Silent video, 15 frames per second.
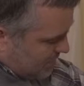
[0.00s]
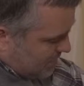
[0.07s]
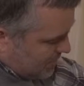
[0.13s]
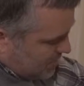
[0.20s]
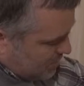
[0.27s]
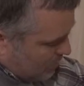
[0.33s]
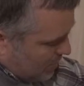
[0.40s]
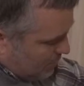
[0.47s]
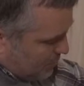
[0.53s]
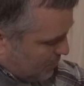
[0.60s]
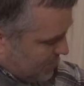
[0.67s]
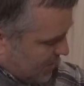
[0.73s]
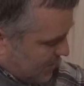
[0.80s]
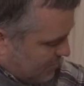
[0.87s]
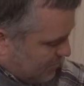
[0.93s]
screen
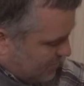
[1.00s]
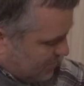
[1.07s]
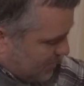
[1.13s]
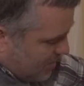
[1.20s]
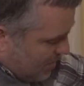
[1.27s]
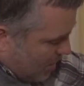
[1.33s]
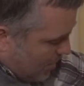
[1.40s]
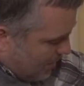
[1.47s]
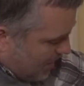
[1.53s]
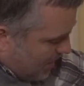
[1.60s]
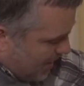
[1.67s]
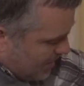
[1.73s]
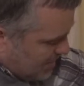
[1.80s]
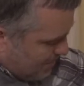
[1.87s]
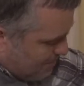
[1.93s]
protectors are
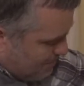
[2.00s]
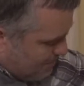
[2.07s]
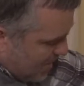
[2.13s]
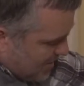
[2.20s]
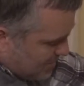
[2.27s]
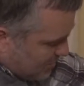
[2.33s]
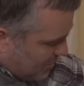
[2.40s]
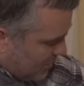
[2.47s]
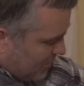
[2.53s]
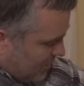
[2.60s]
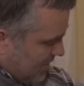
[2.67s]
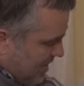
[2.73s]
behind a bezel.